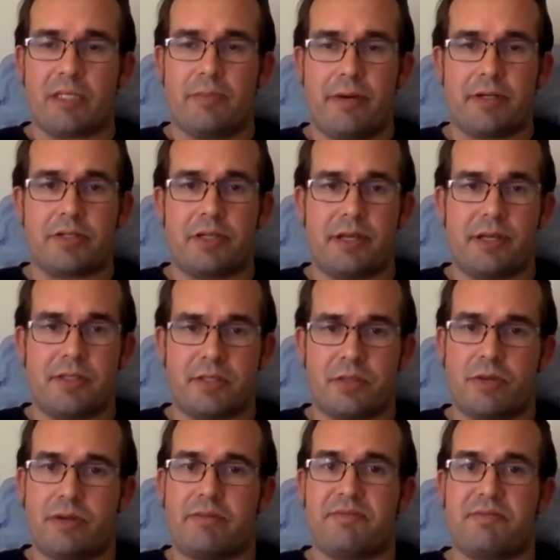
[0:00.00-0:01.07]
especially because
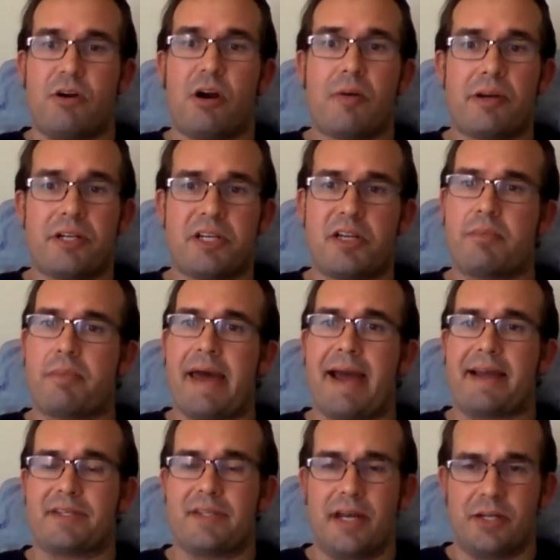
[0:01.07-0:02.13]
this will have far-reaching impacts,